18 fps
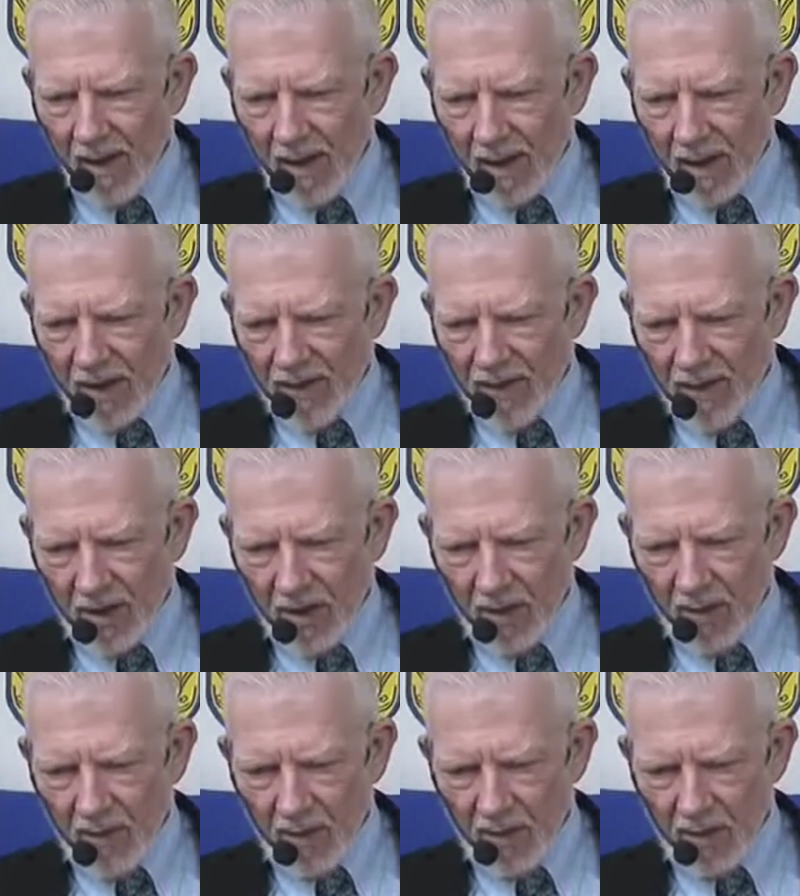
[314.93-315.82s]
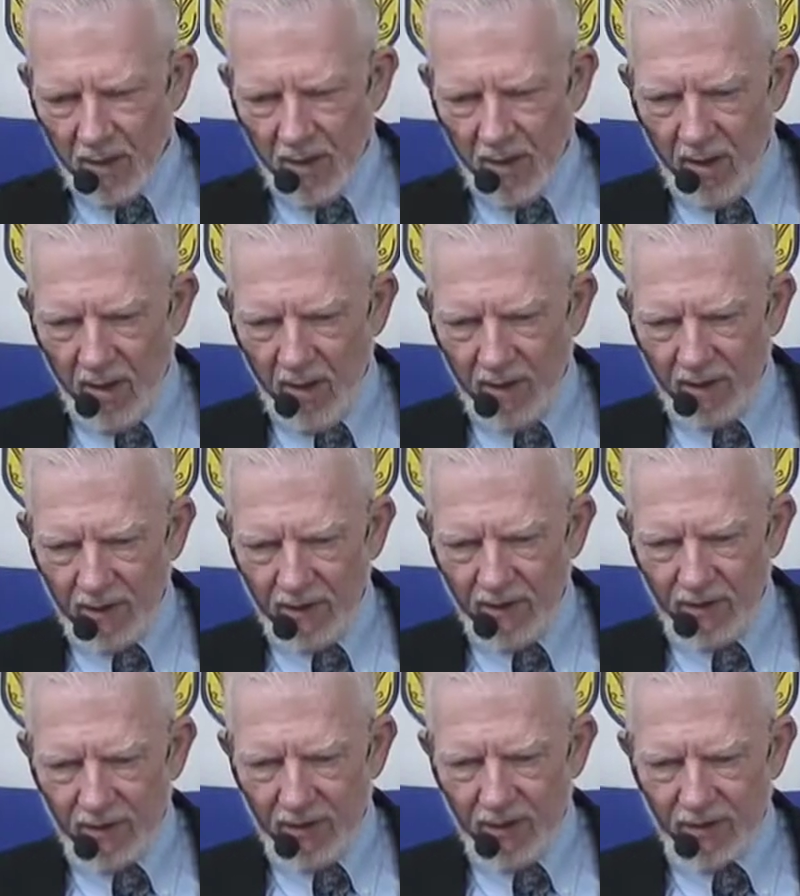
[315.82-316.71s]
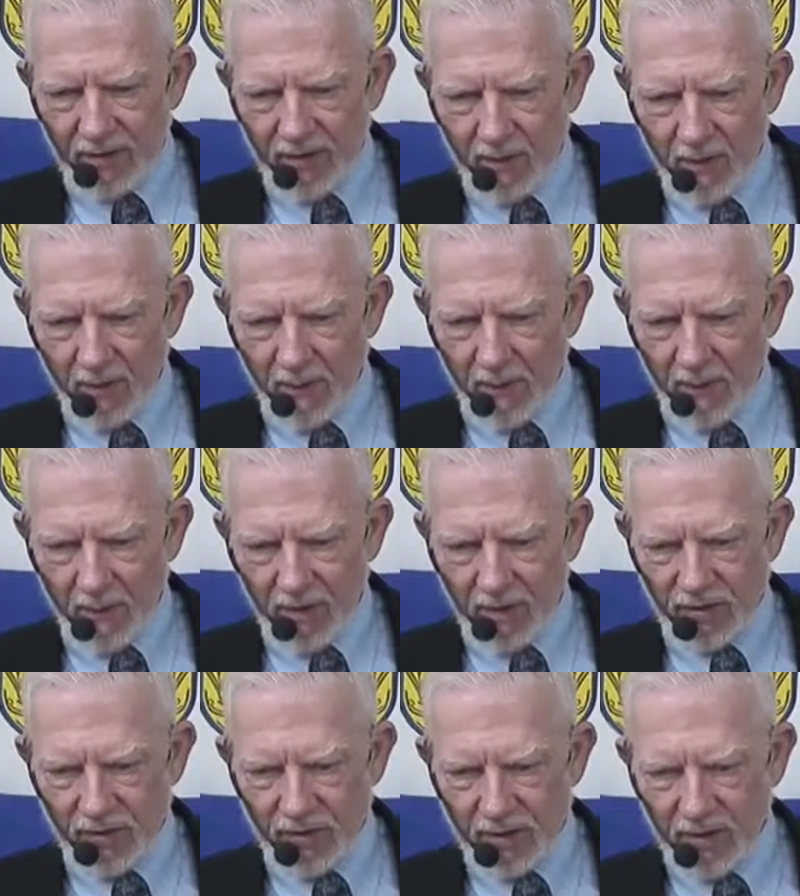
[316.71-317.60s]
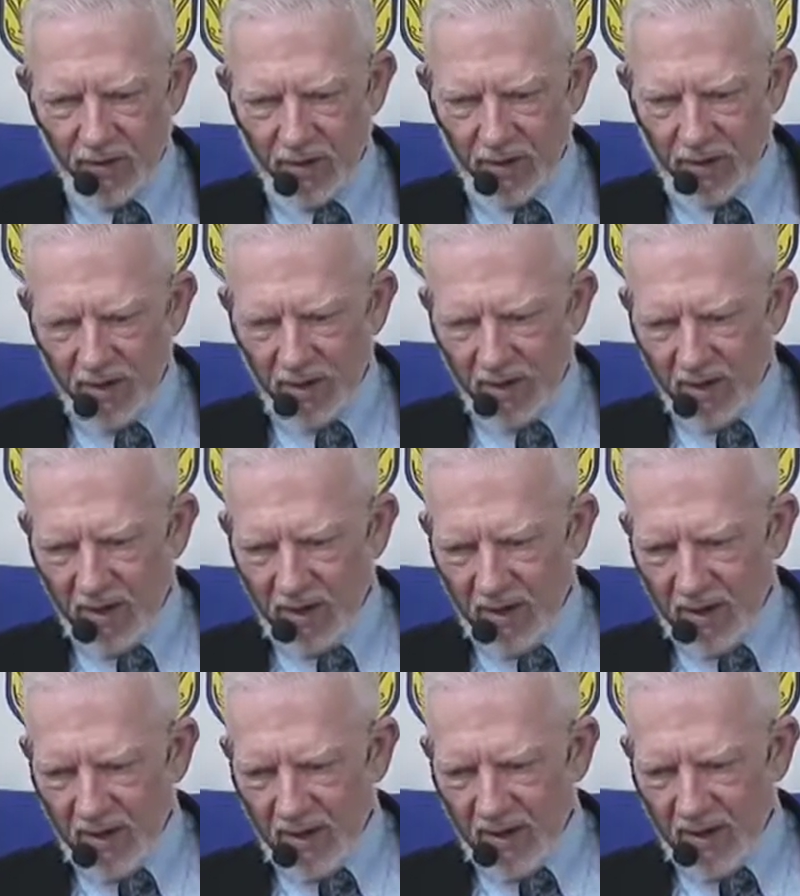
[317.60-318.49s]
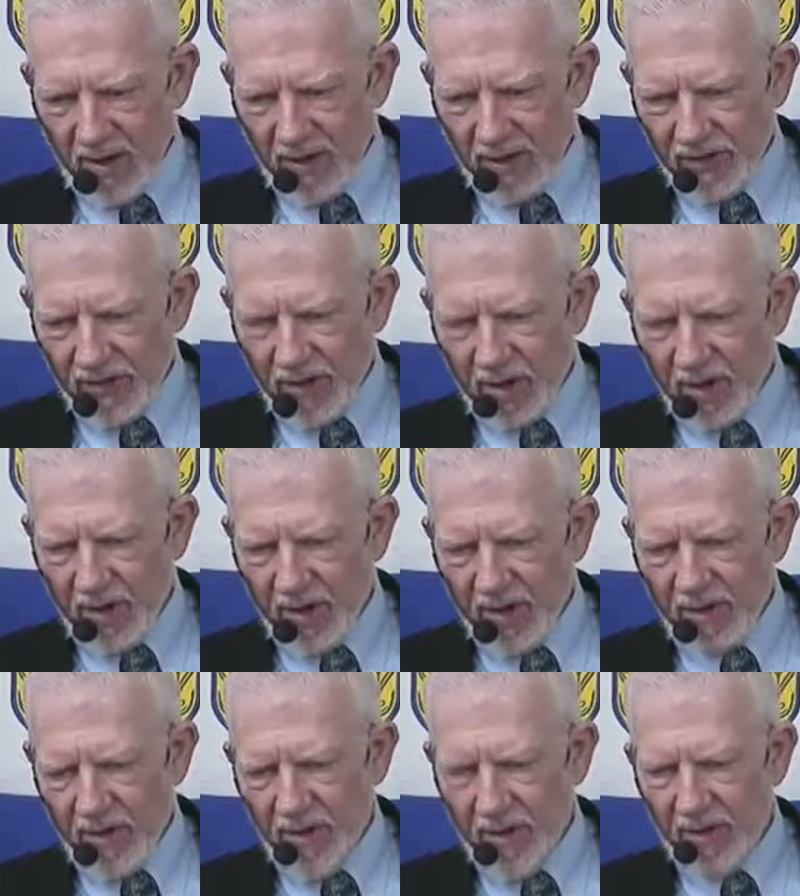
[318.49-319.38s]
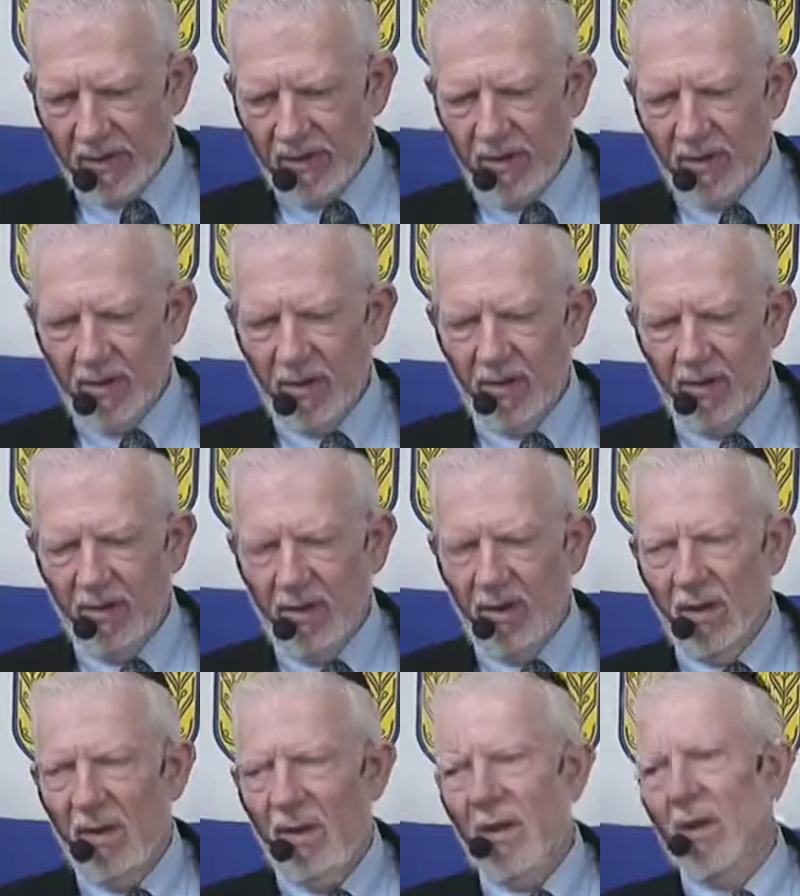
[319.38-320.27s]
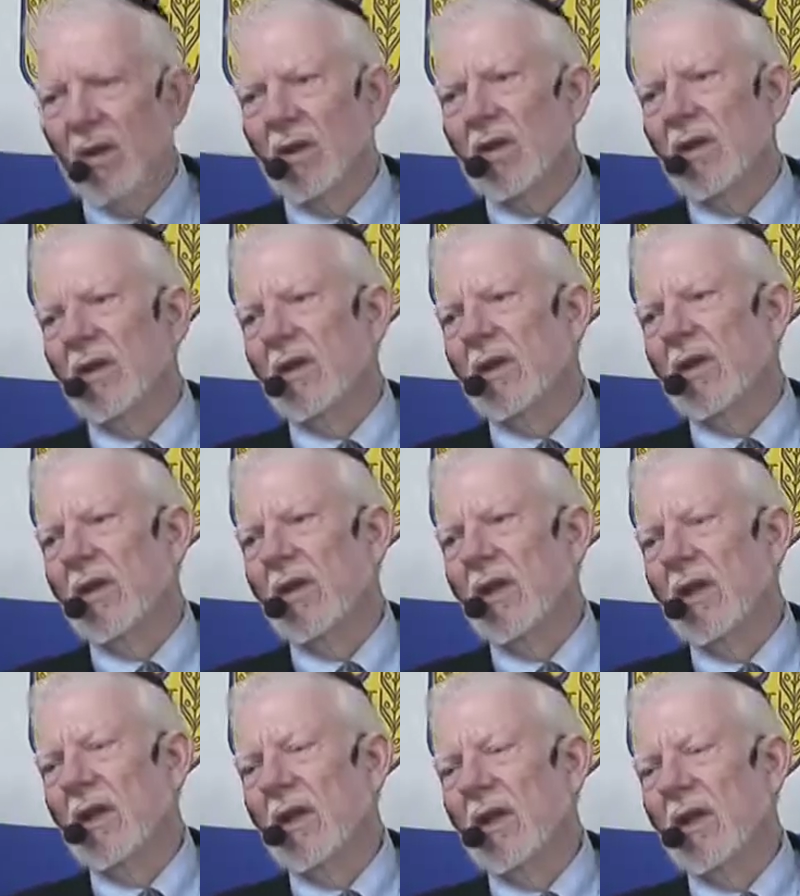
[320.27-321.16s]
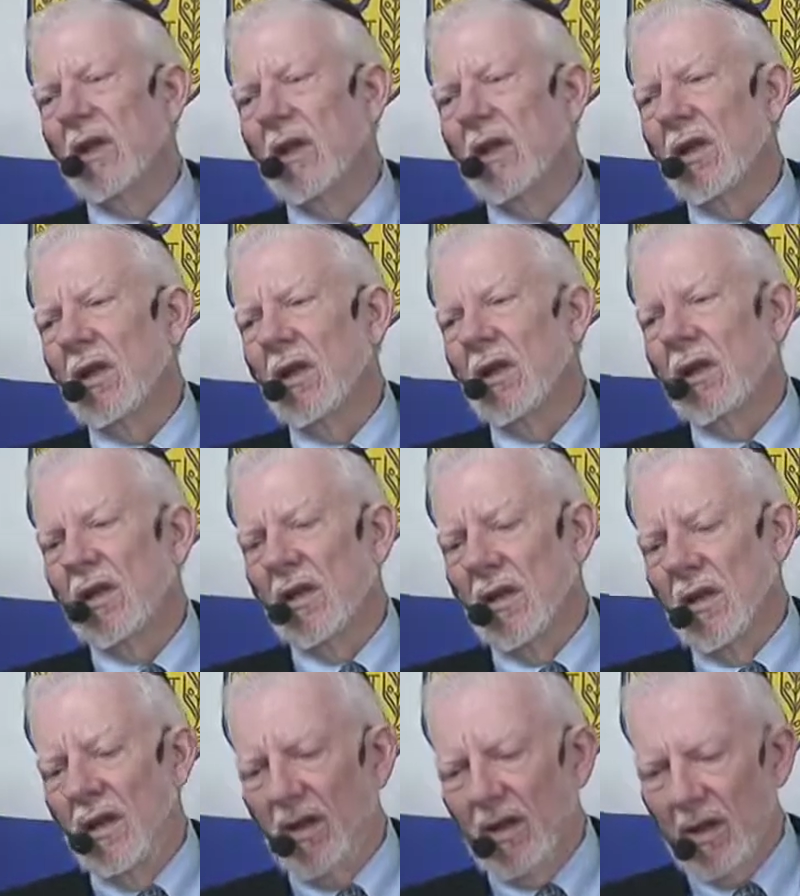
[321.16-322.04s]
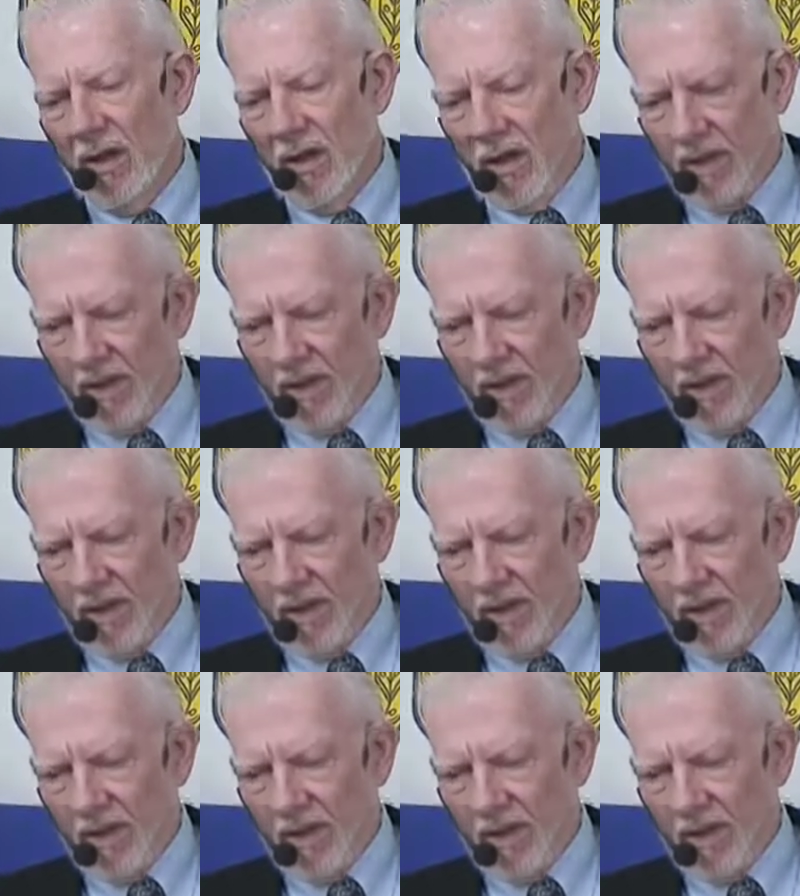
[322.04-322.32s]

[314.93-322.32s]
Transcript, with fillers: So today's Torah Parsha is talking about the uh,